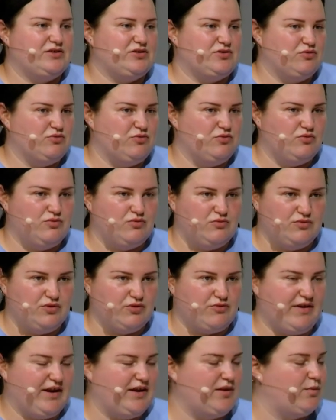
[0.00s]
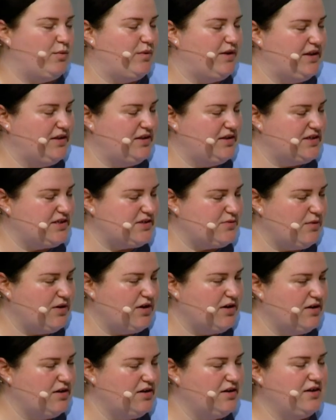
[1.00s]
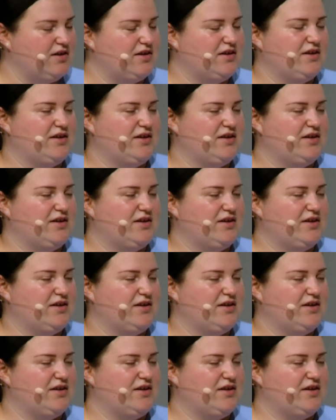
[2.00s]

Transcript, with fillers: to Ukraine win this war,